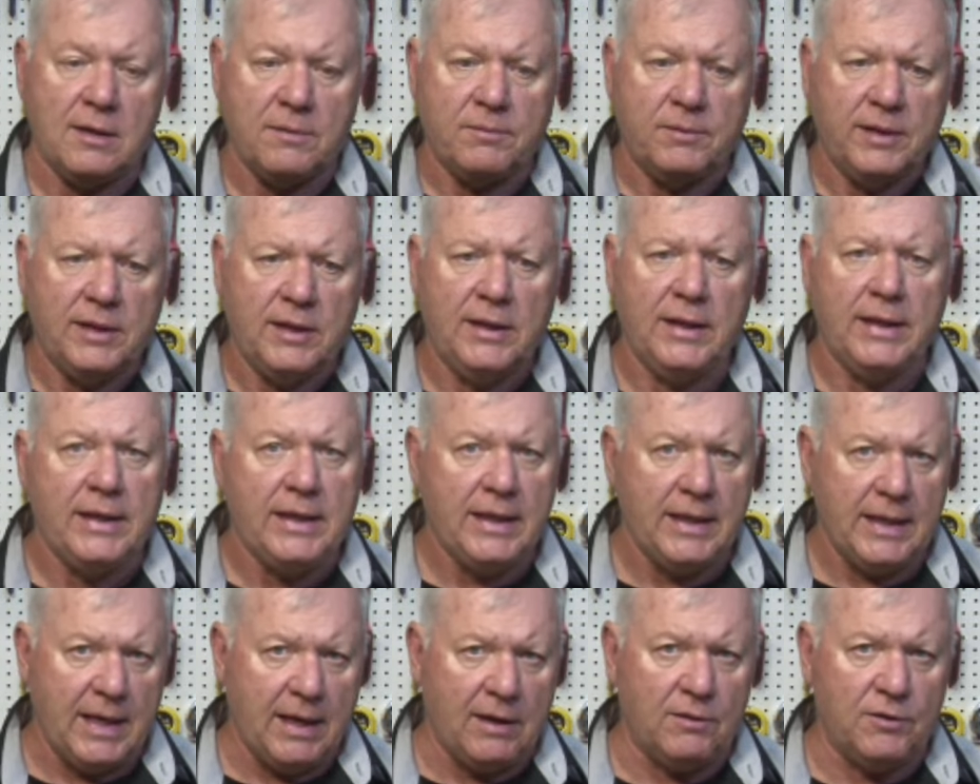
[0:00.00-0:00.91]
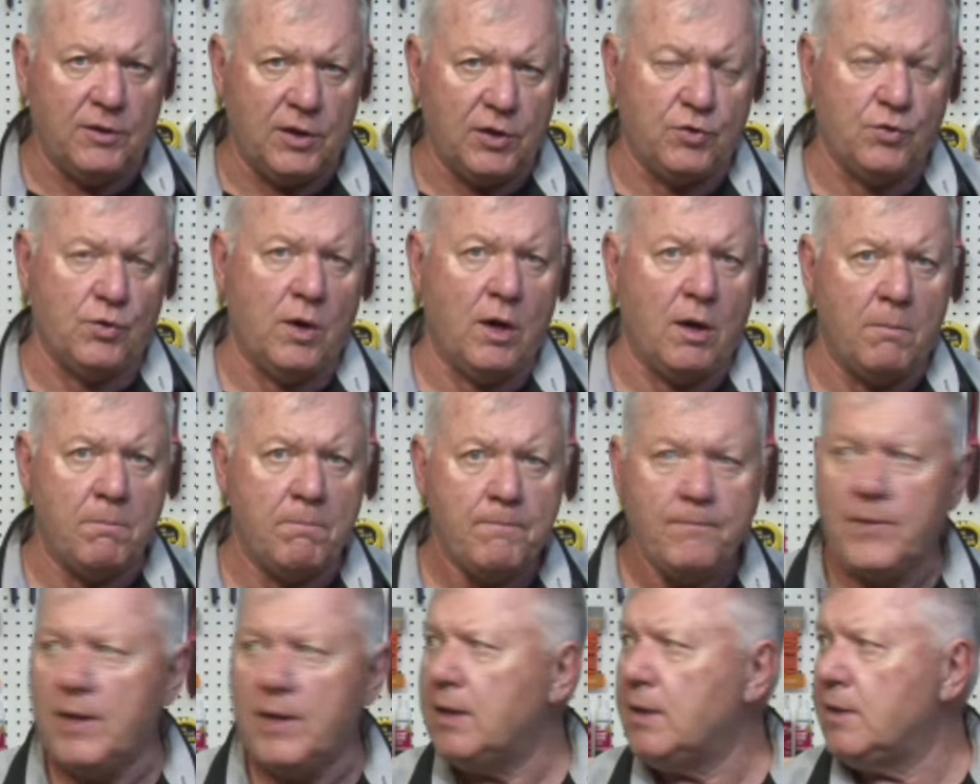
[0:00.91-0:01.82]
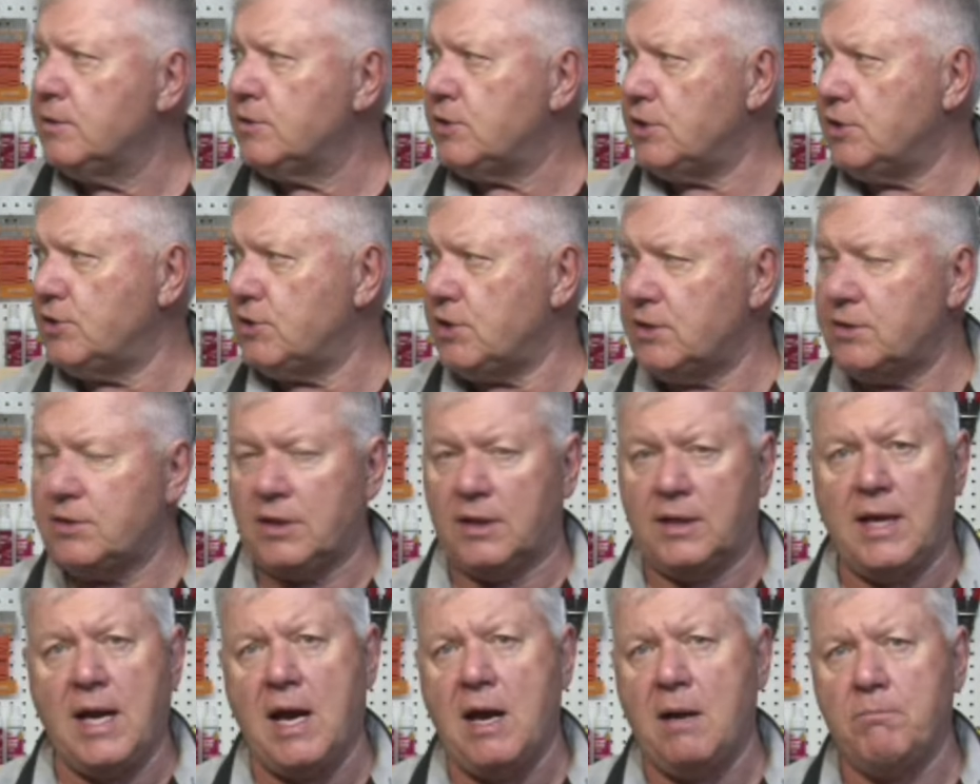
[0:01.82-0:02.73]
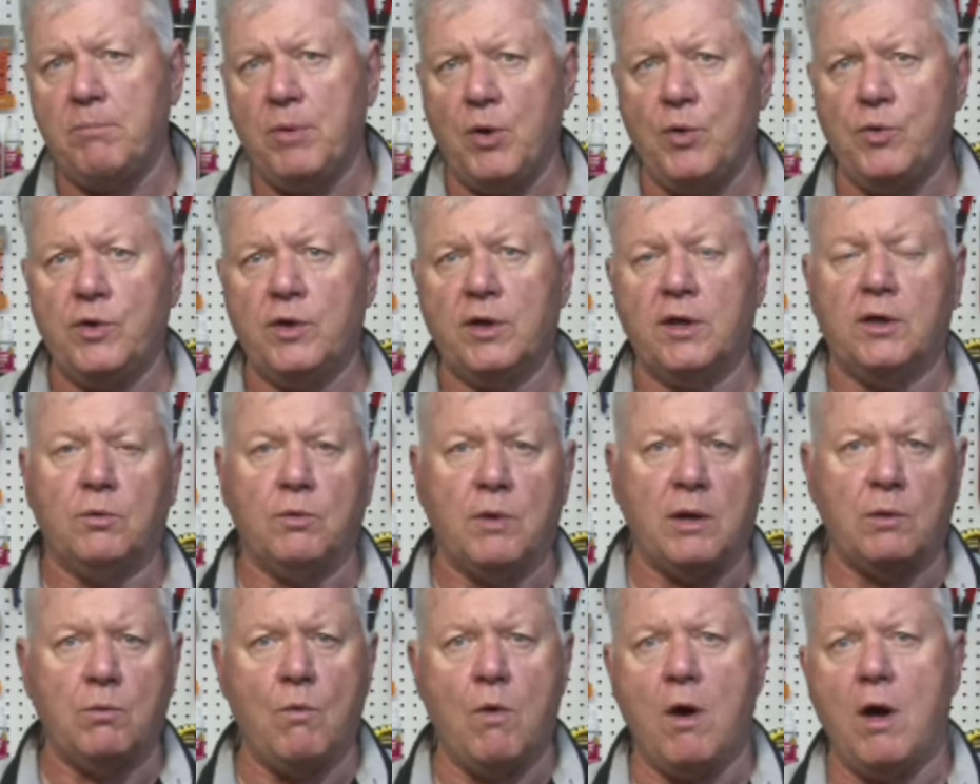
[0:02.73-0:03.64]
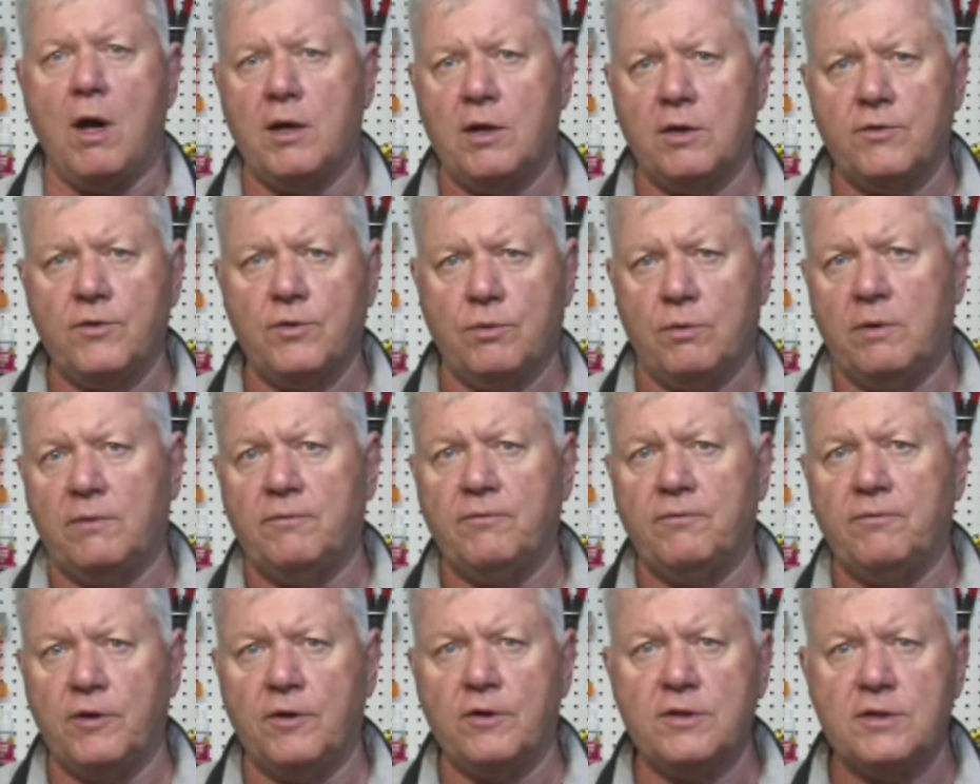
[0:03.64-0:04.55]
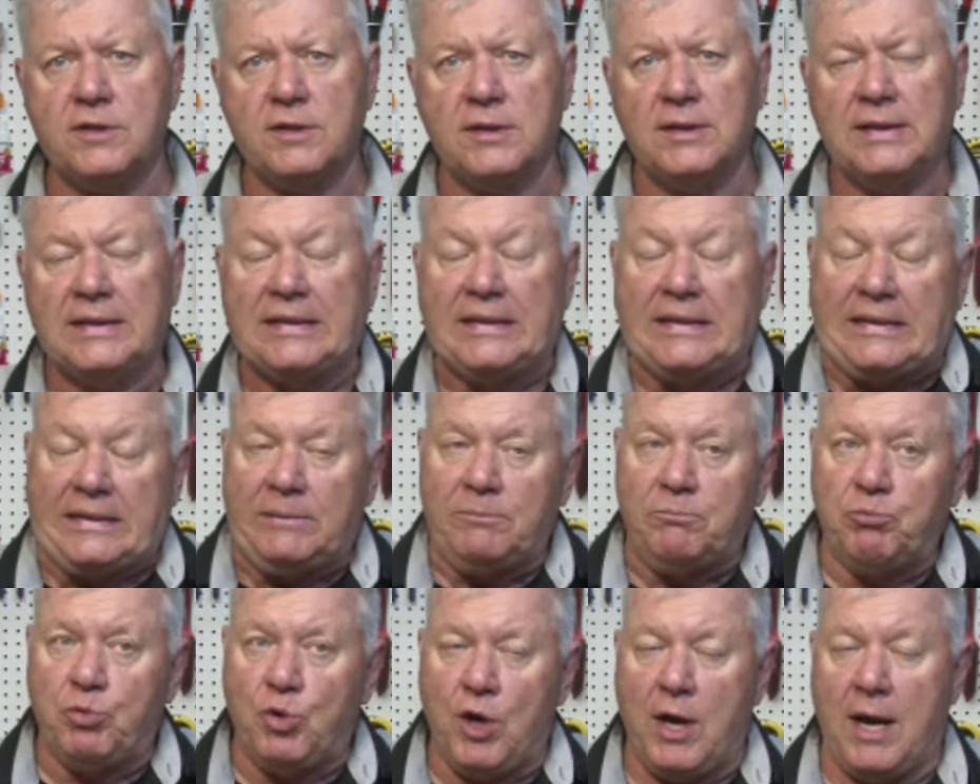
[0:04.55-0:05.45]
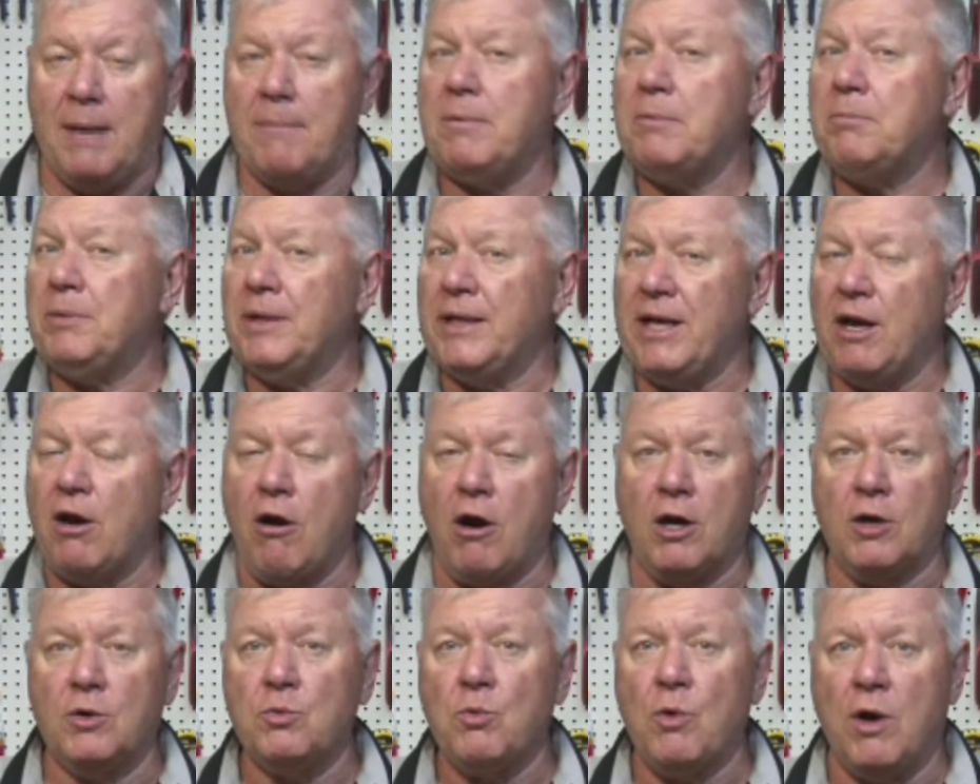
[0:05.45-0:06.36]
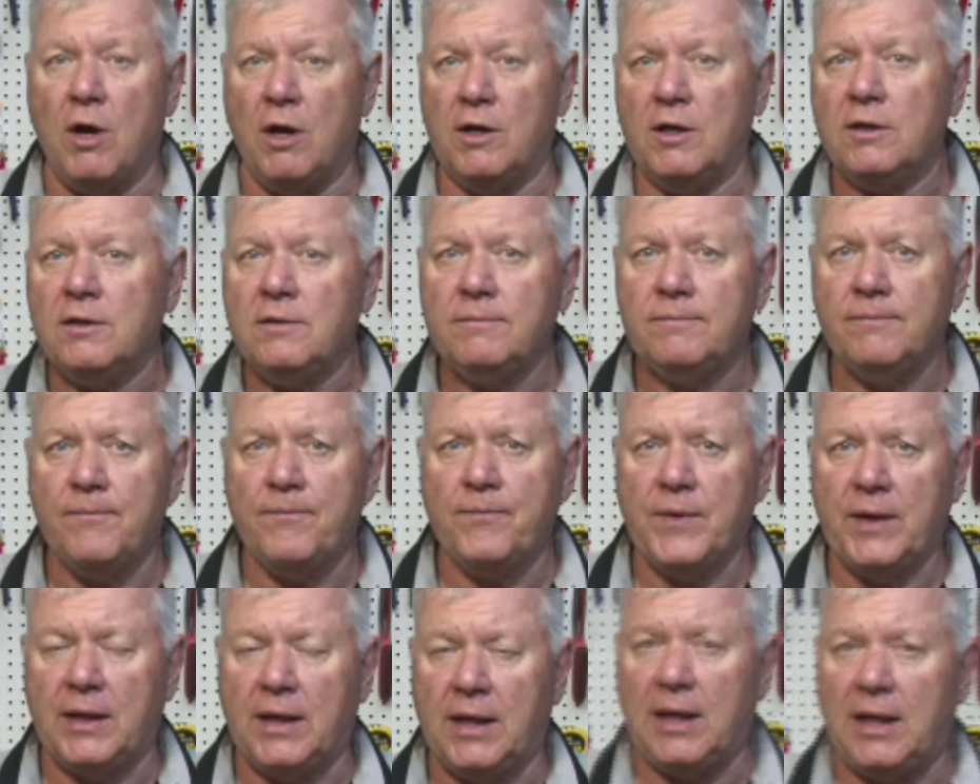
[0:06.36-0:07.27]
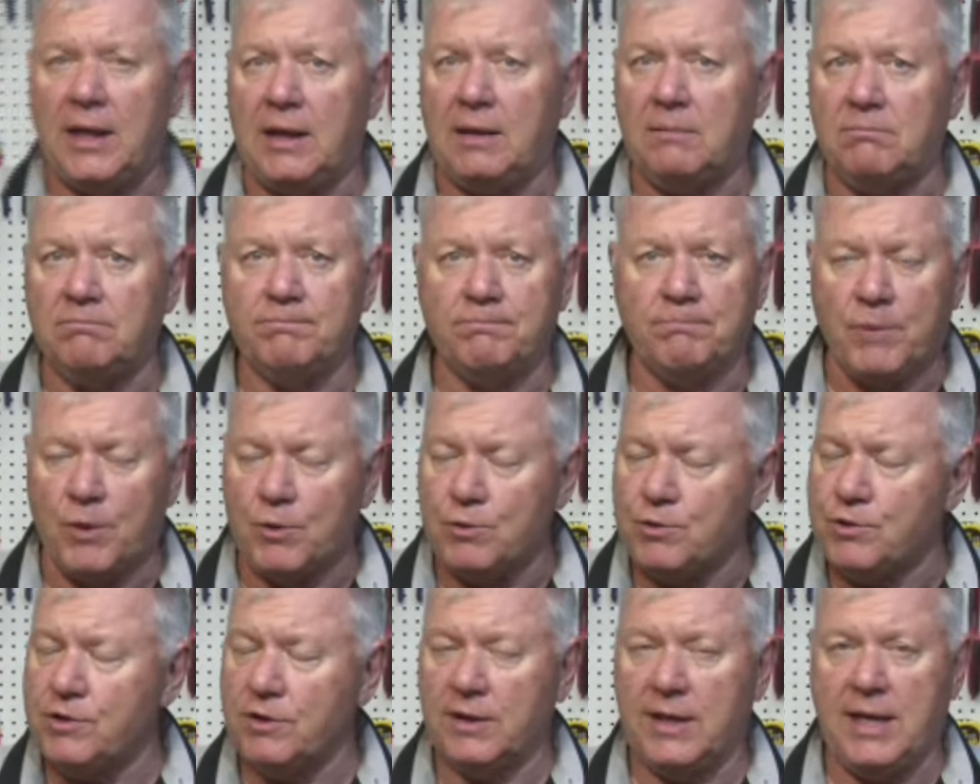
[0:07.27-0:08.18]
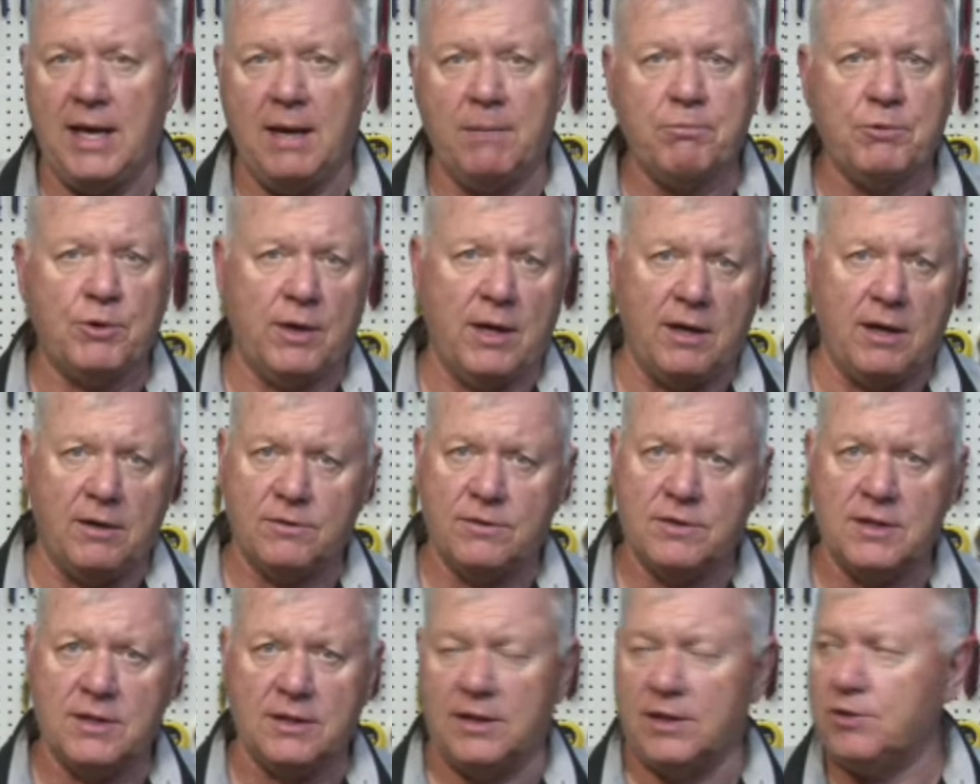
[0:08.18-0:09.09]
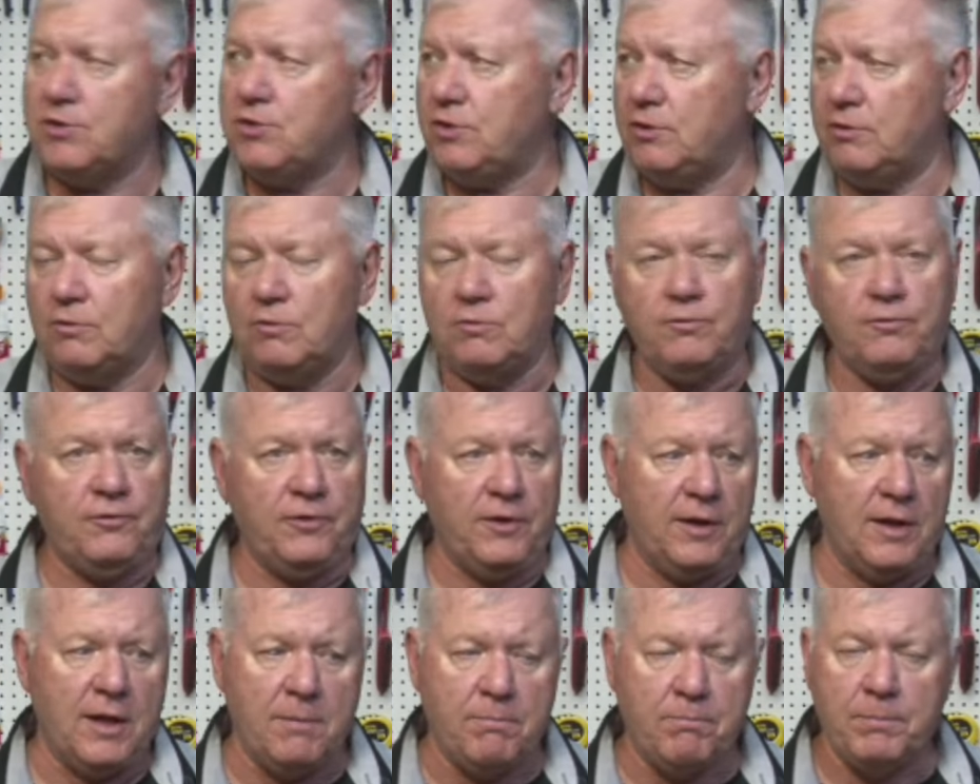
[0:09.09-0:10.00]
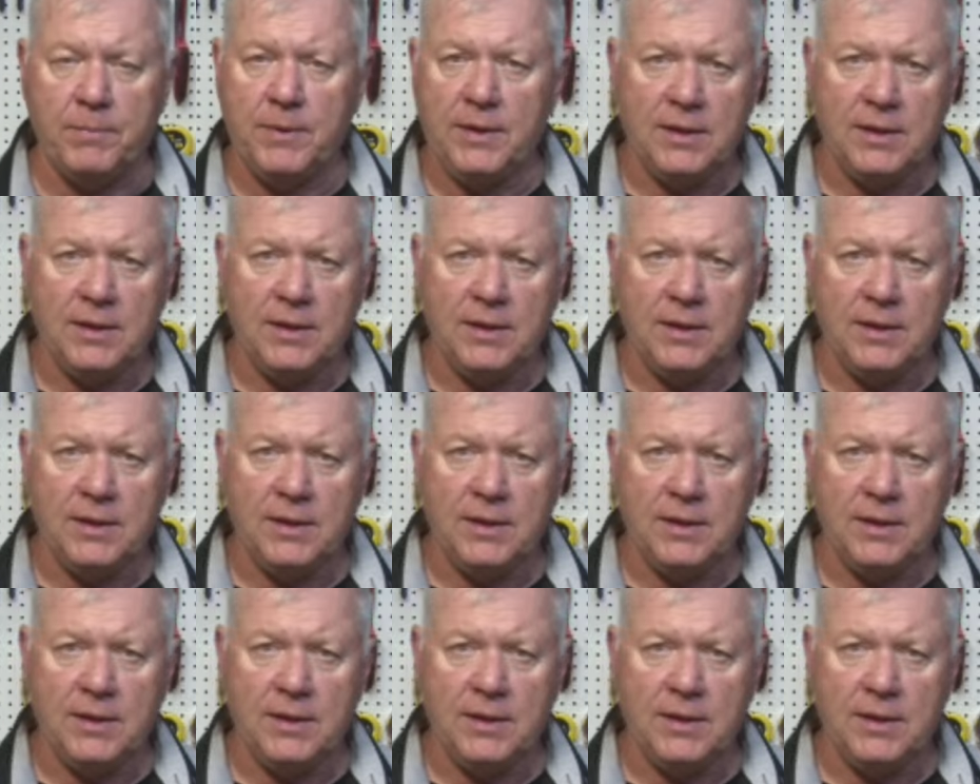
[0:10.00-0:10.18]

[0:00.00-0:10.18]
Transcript: cleaning out the drum. Since it's a combo, you're going to run water through it first, probably hard water. Most of your campgrounds, unless you fill up